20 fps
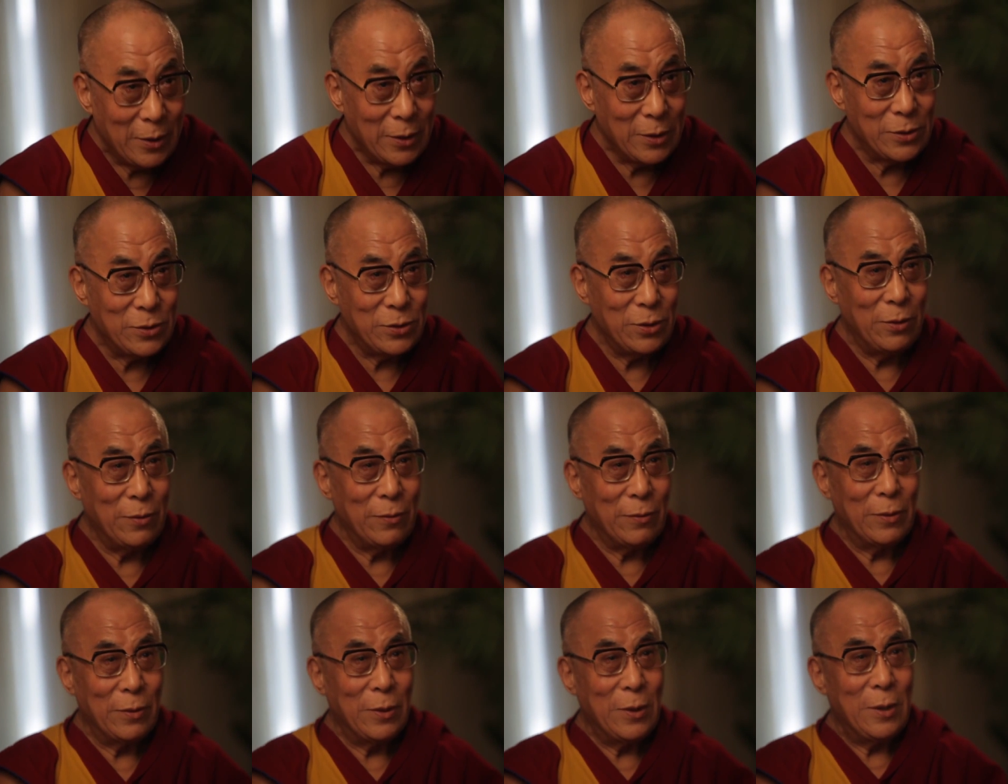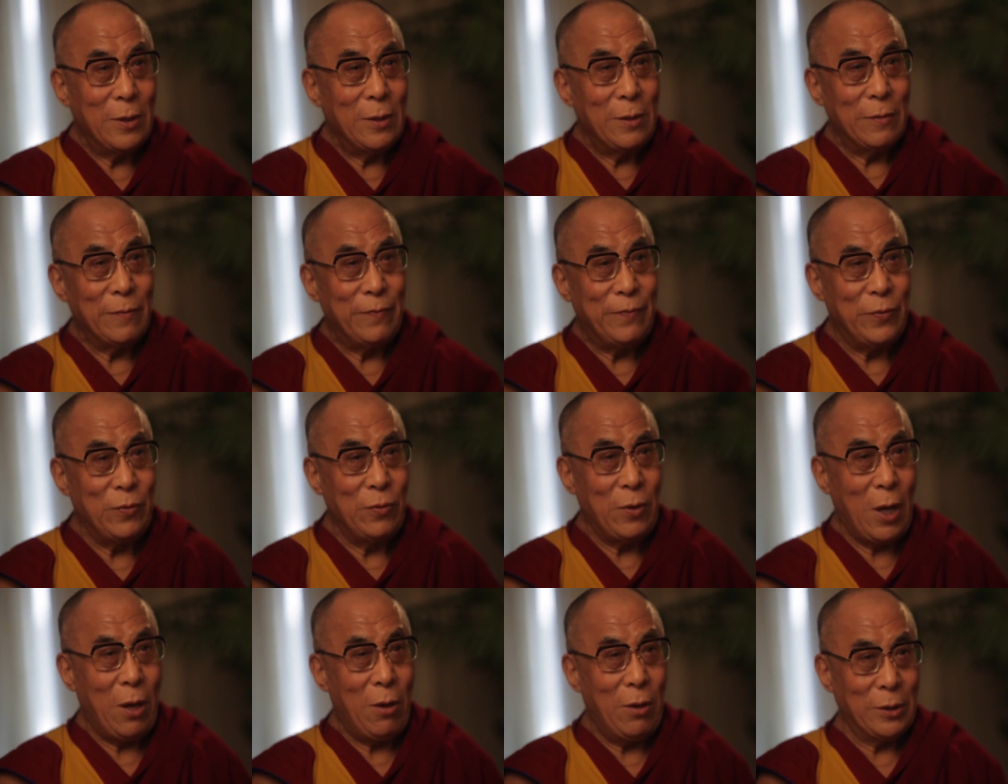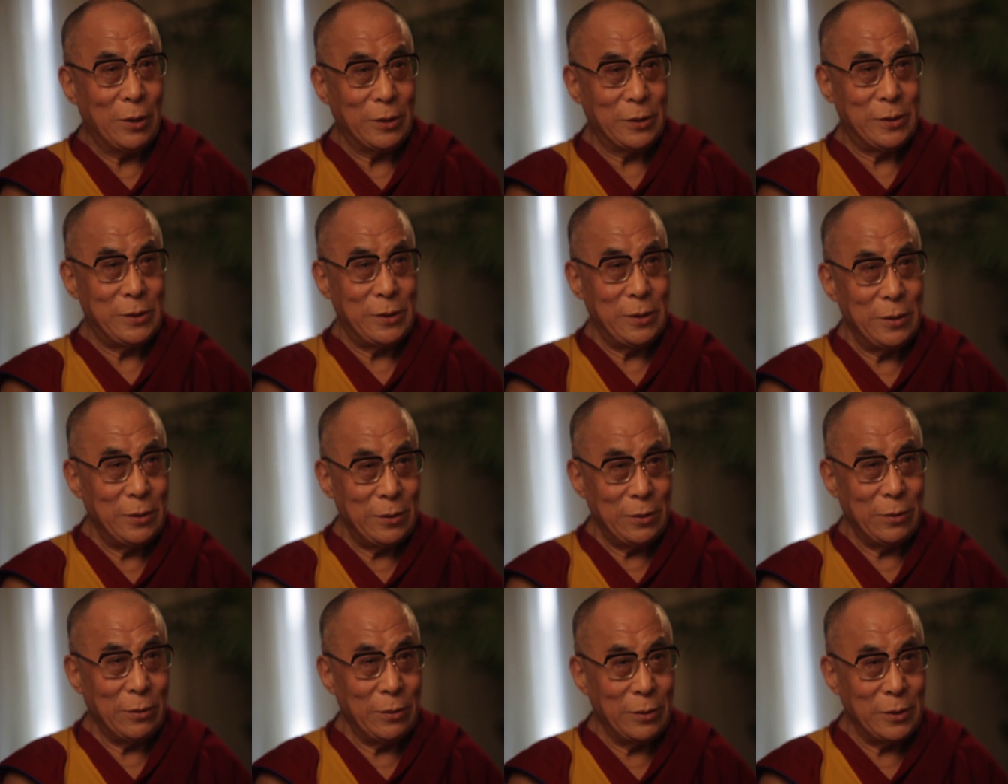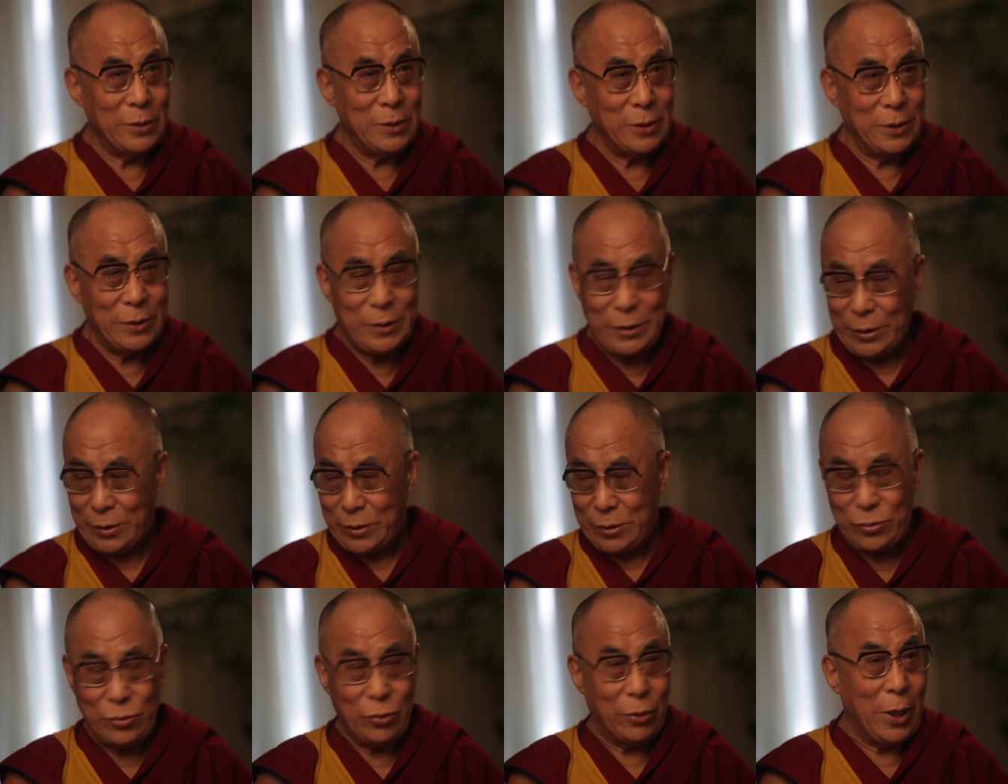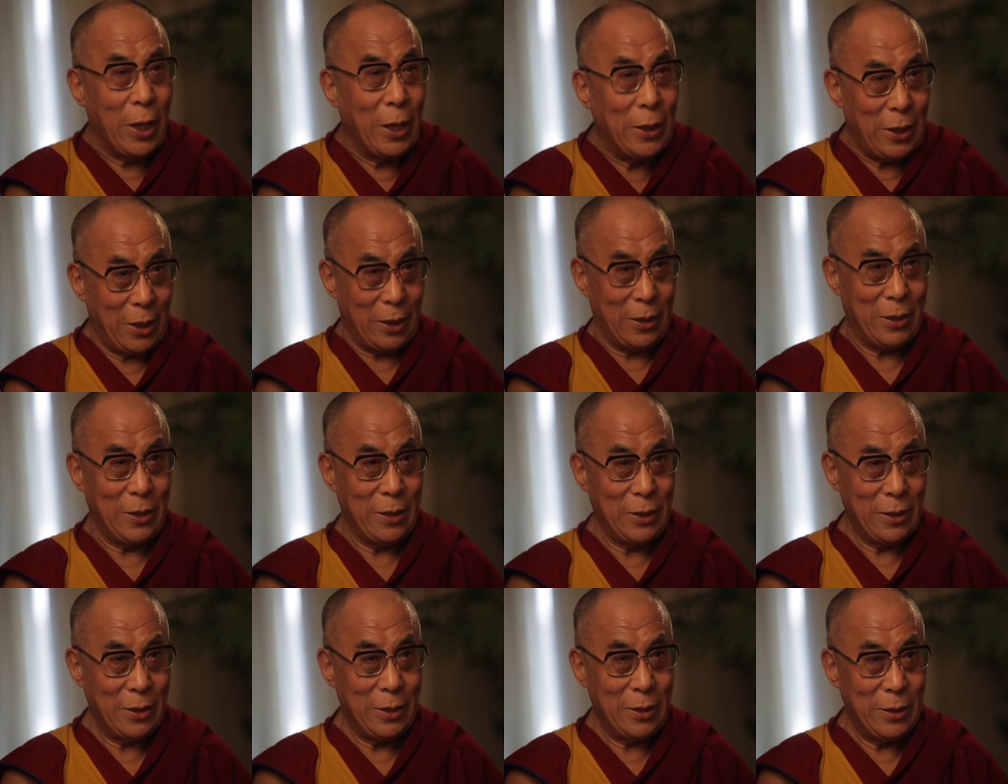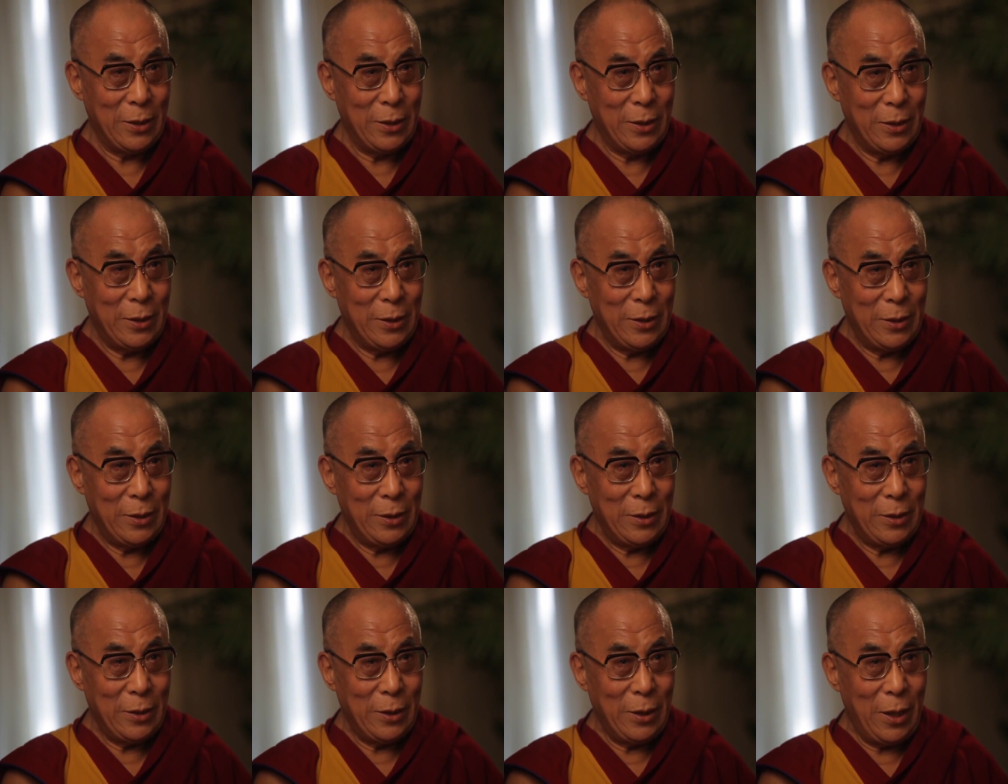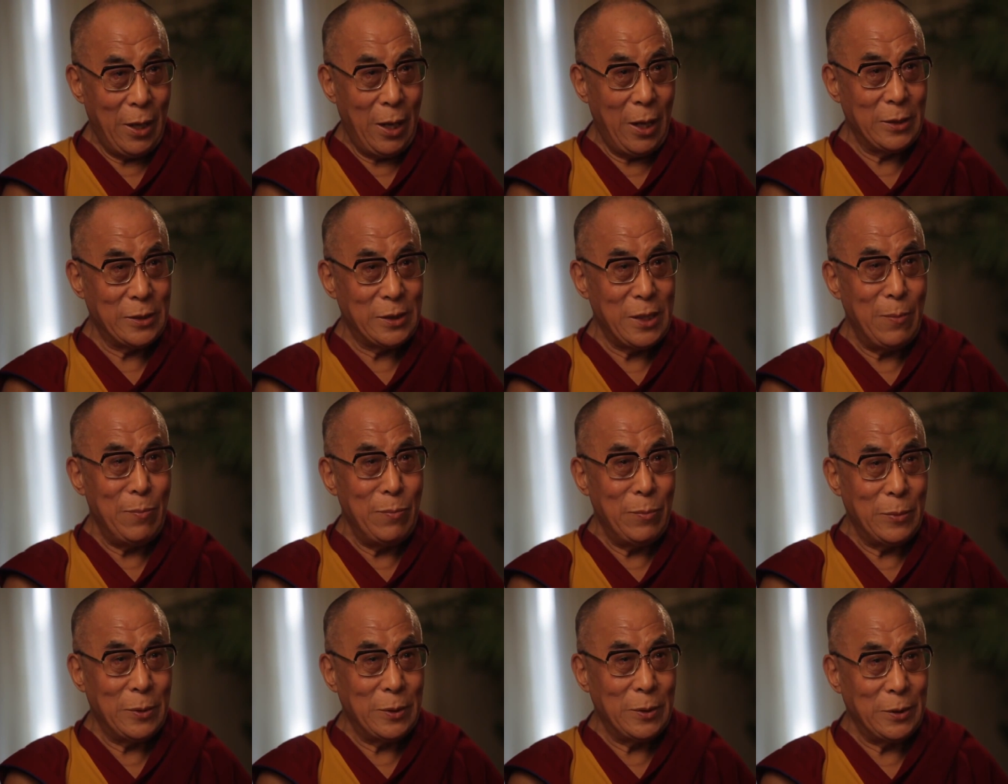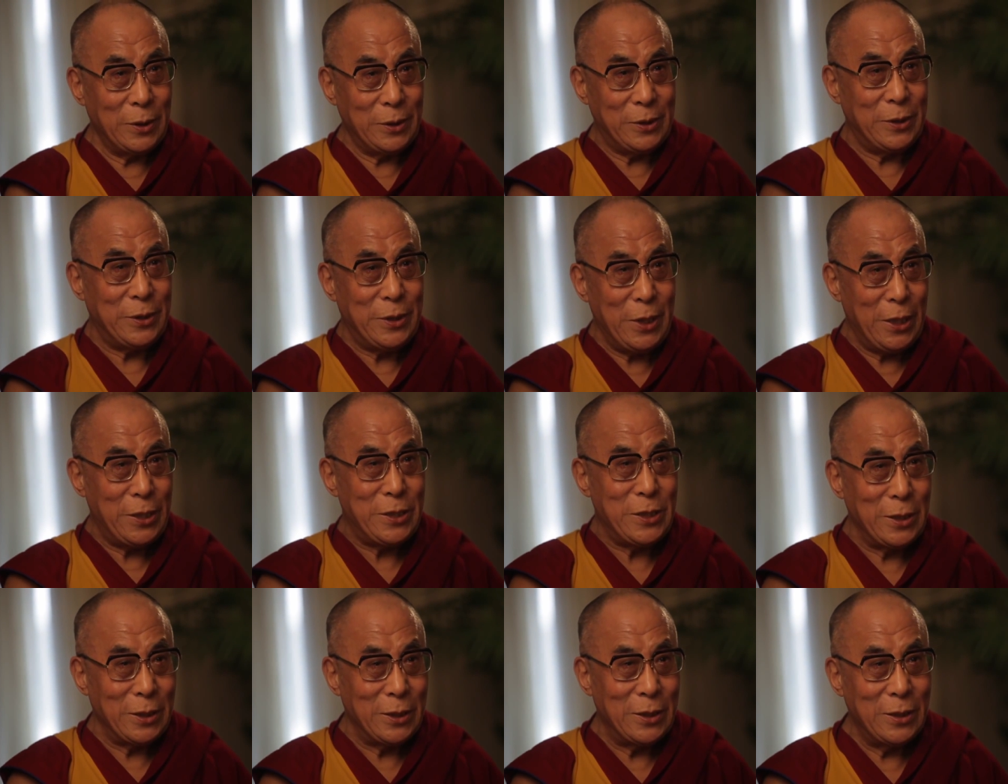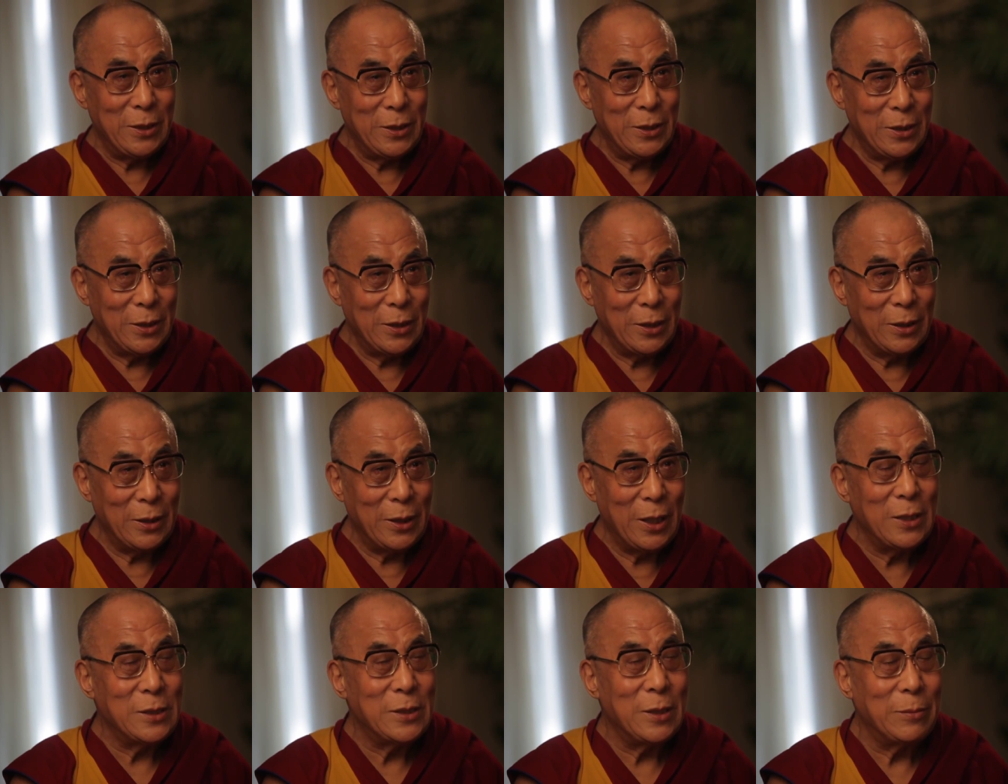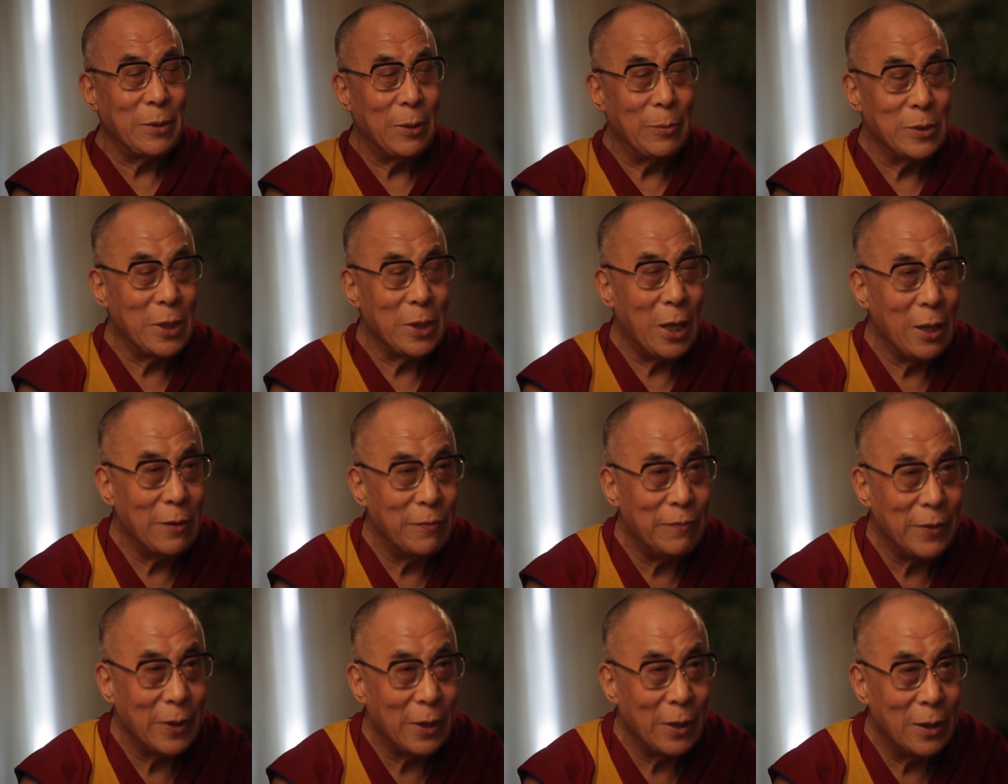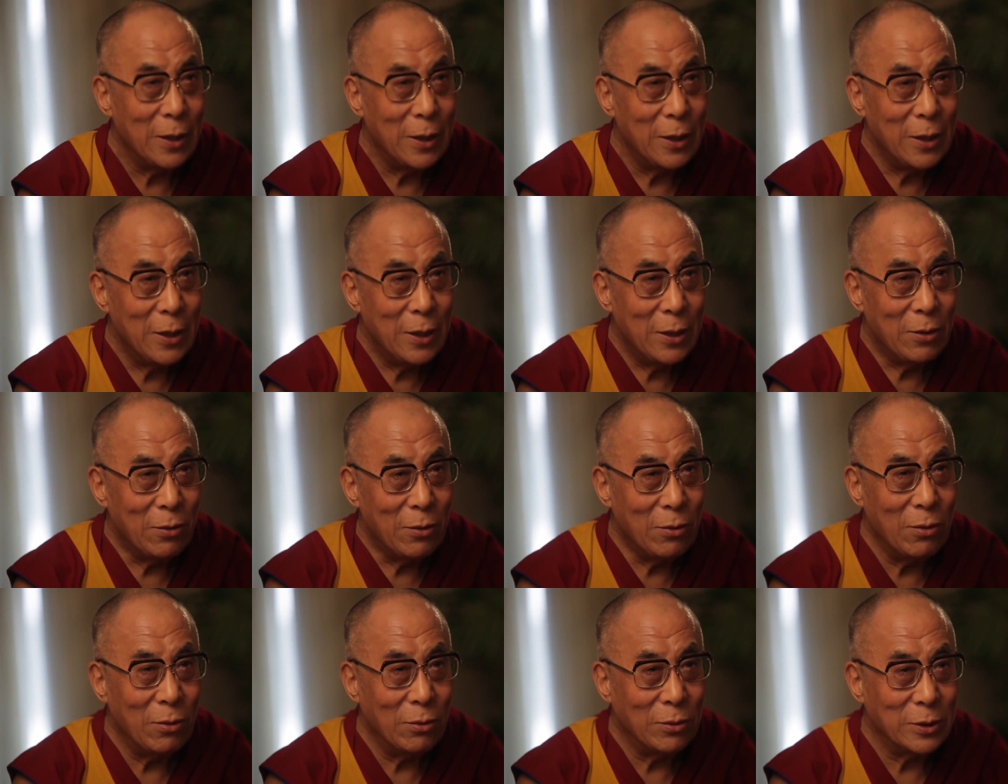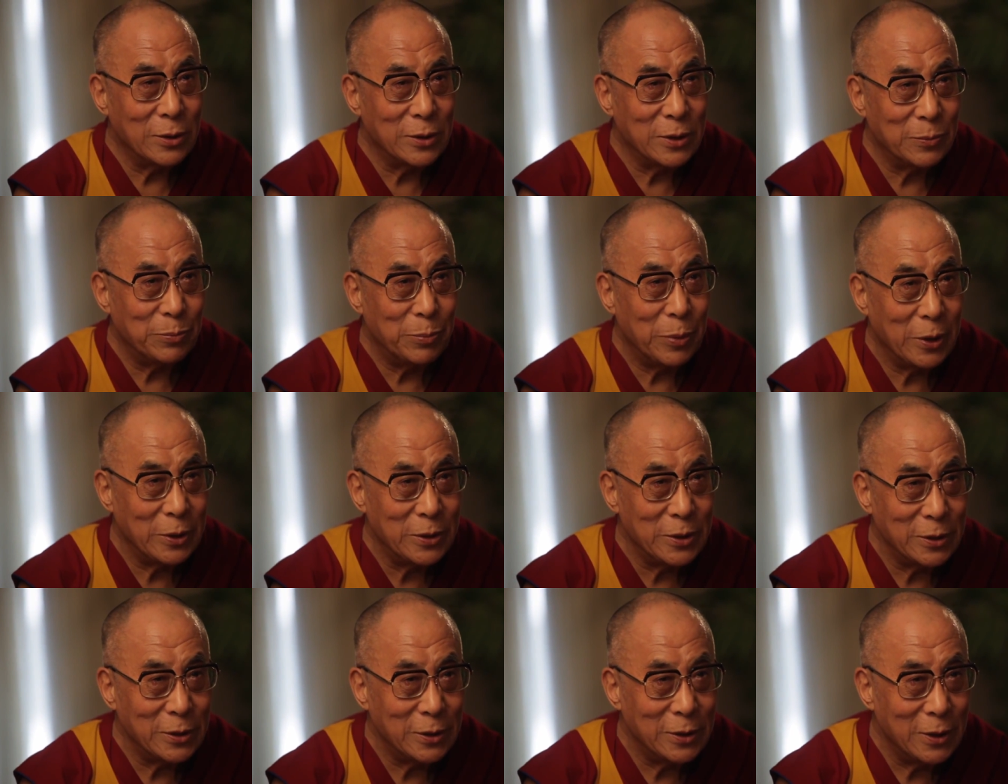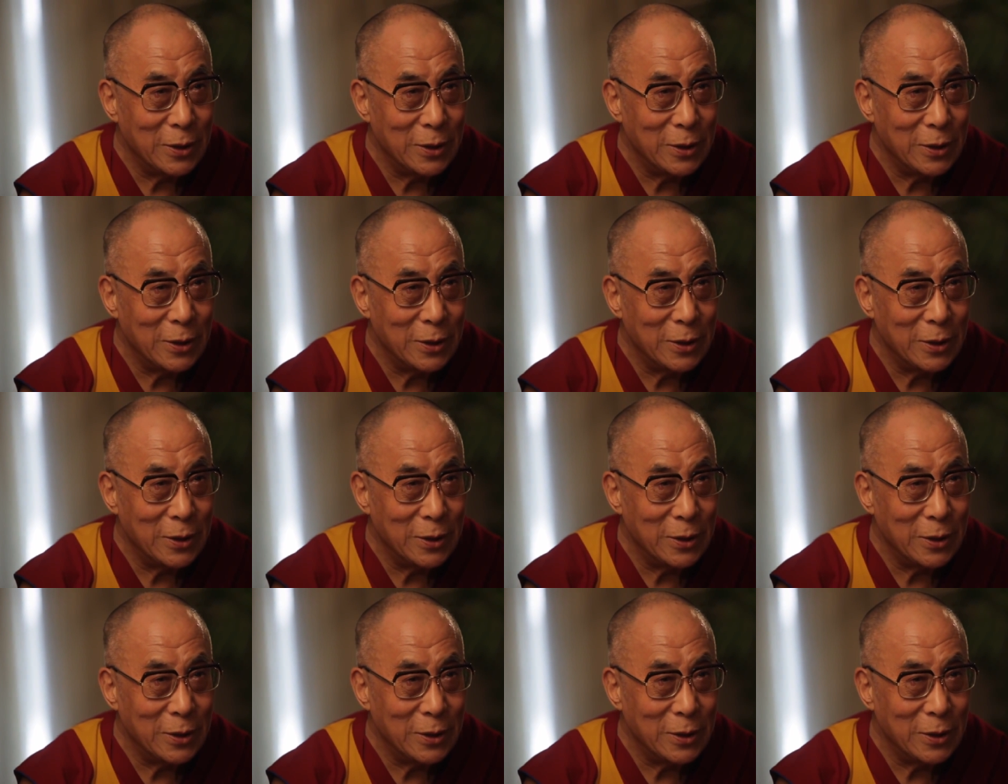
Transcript: So a few hours sit together and some recitation. Then sometimes I feel, oh, this is burden.